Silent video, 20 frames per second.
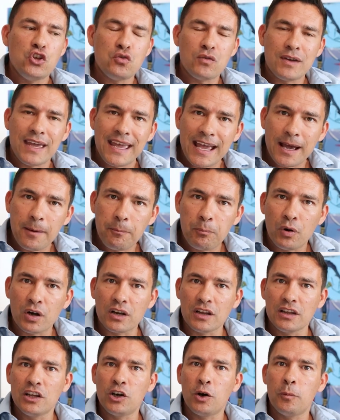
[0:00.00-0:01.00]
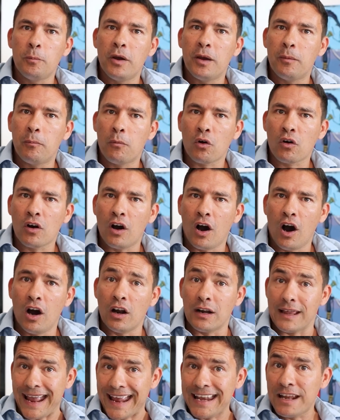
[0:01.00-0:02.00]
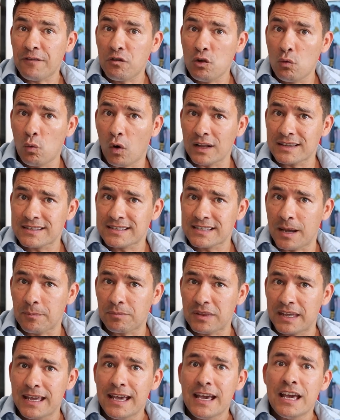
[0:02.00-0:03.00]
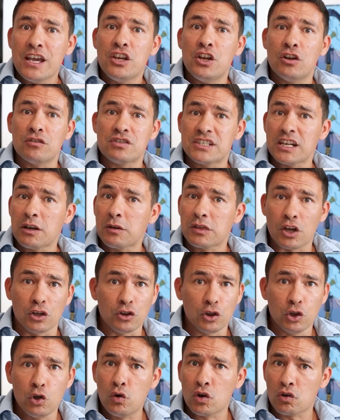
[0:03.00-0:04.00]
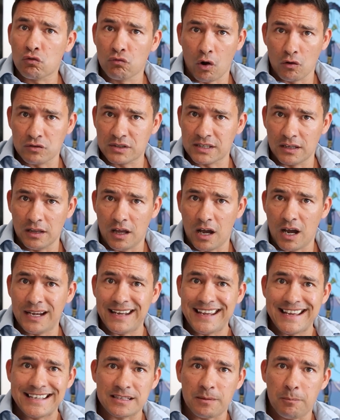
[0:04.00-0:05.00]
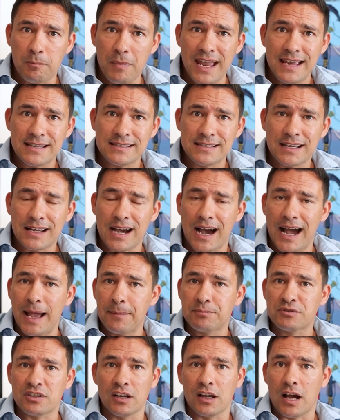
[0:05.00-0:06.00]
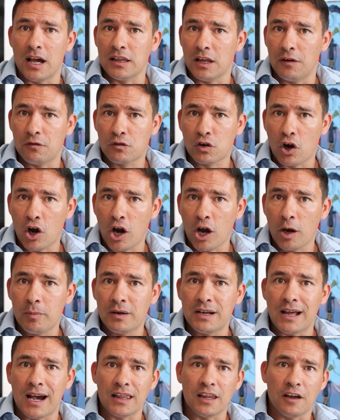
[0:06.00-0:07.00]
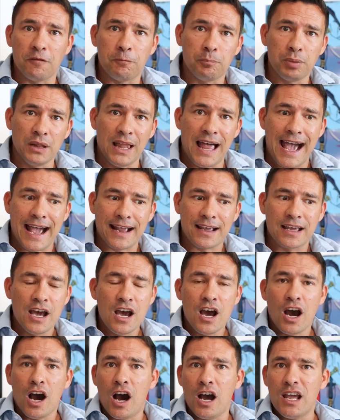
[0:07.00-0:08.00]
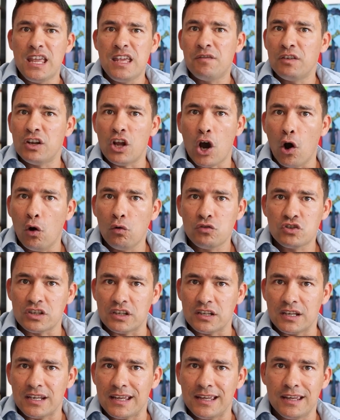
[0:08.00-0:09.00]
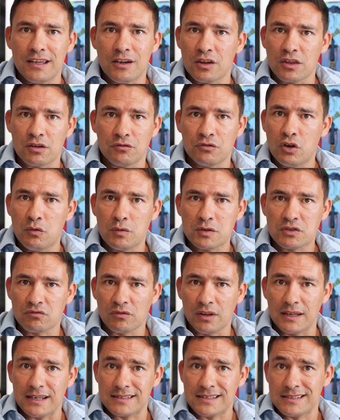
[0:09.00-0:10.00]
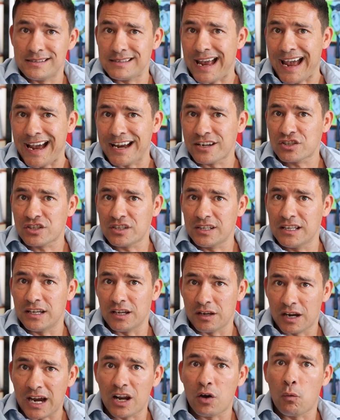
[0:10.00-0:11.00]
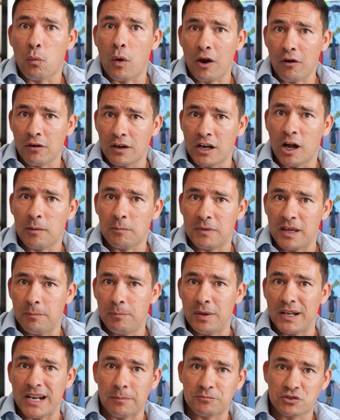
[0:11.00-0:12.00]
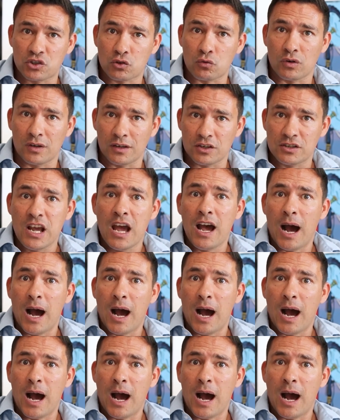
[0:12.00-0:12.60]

you can put a little bit more on, and if you want something, you know, stick with the Luna Rossa line is amazing. I absolutely I love carbon, I love black, uh, even ocean. Their newest release is actually kind of wearing on me a bit. I'm certainly